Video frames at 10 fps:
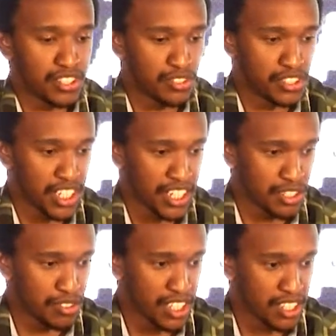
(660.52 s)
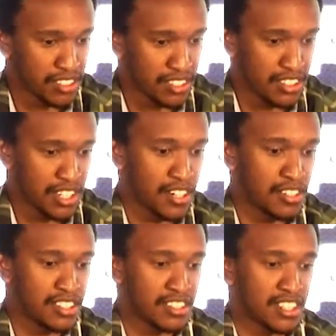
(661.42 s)
need to interact with us. Now,
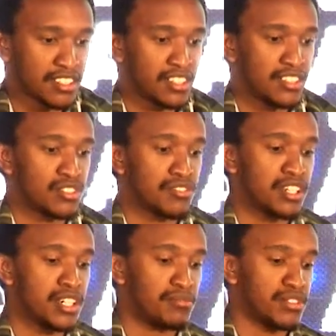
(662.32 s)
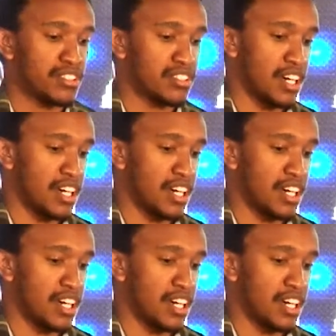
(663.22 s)
this is a series of games.